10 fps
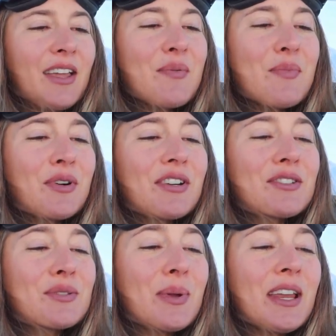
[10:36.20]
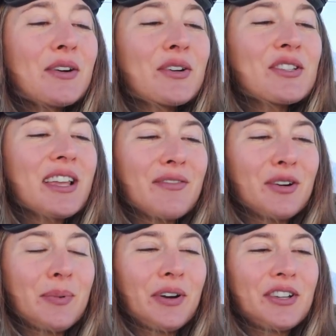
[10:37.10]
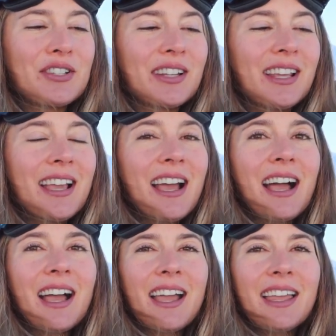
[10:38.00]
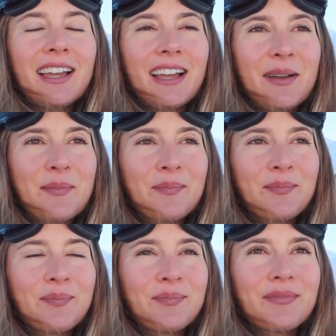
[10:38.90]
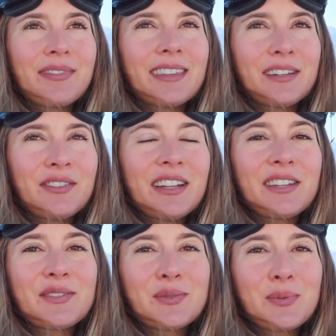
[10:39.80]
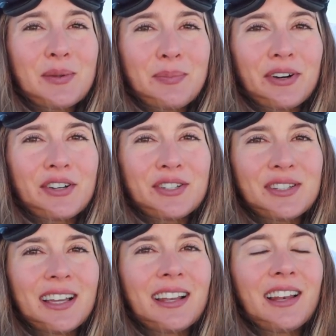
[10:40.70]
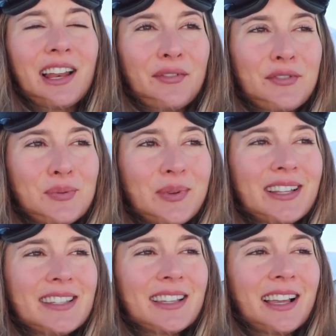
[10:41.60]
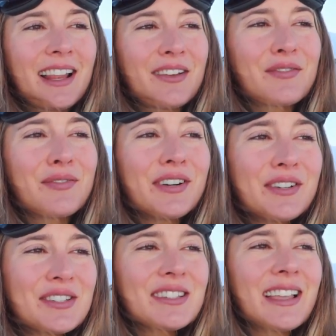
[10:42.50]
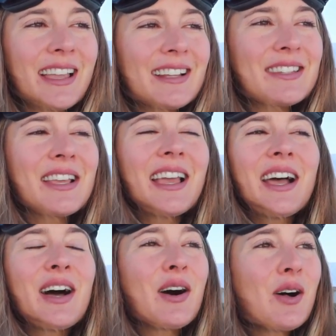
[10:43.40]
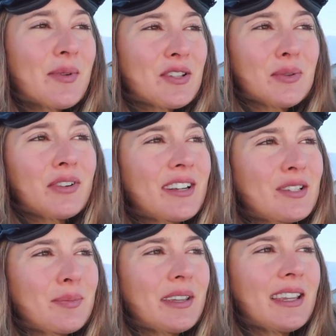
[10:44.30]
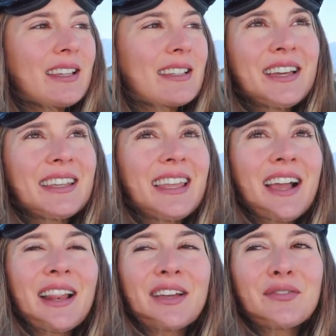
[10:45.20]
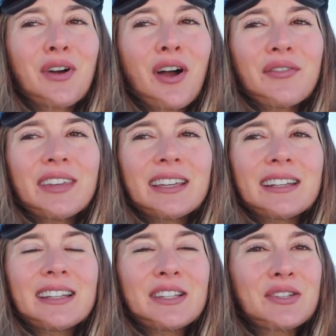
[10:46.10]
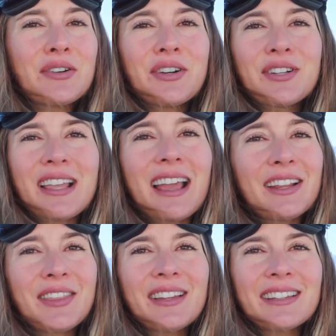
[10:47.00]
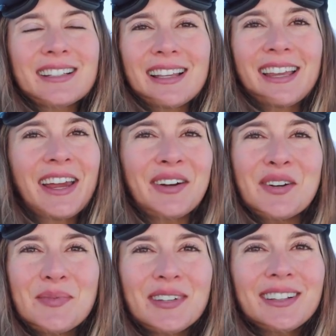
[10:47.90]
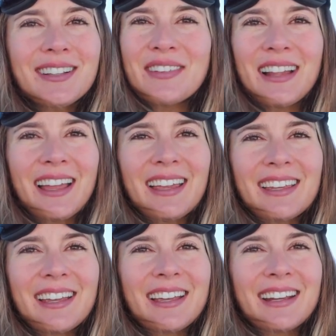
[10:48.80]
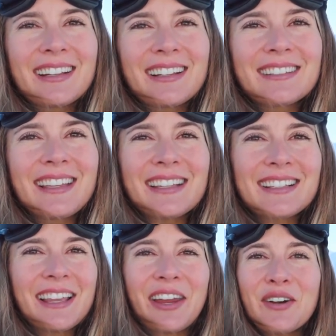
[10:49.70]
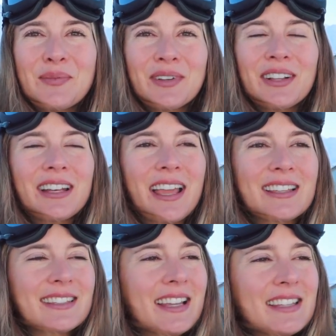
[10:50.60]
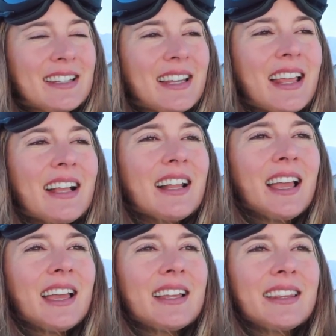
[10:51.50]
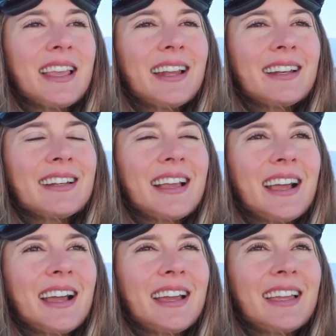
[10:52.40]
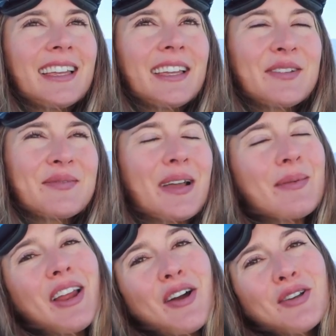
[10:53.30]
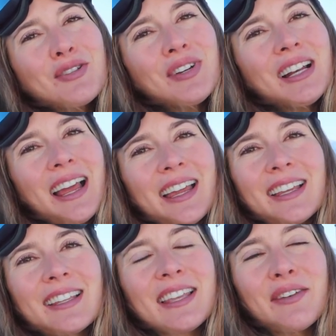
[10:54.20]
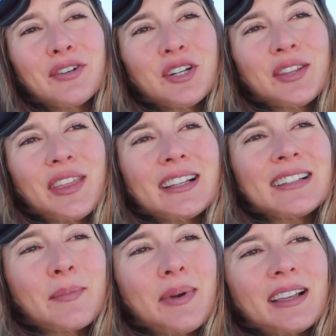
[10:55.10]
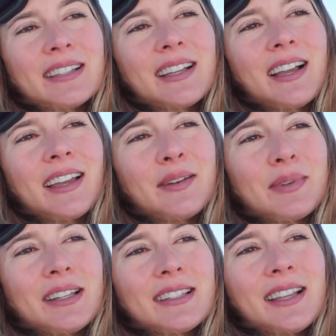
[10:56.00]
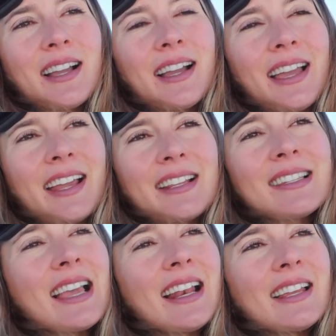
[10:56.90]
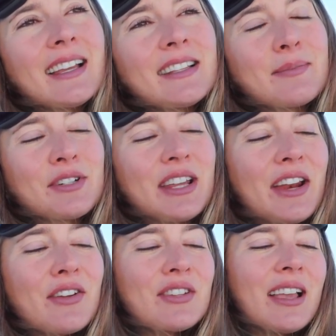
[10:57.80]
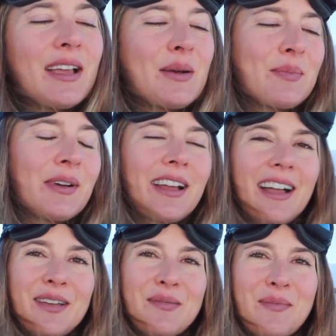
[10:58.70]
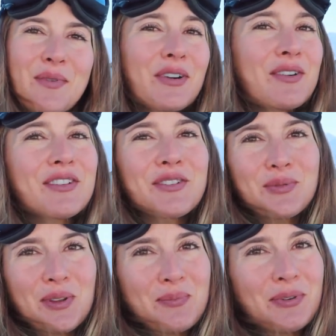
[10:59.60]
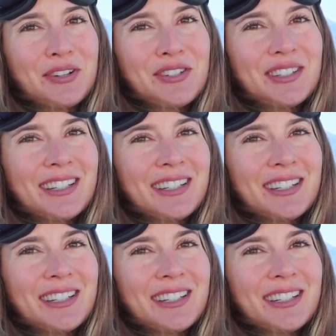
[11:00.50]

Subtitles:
Are you more a sweet or savory person? I am definitely a sweet person. I love sweets. I love fruits, dates, all my sweet recipes. Yeah, like raw vegan desserts, anything that's like caramel like and tastes like caramel and has dates in it. And then I also really like savory things like pasta and pizza and salads and potatoes, but I'm more of a sweet person.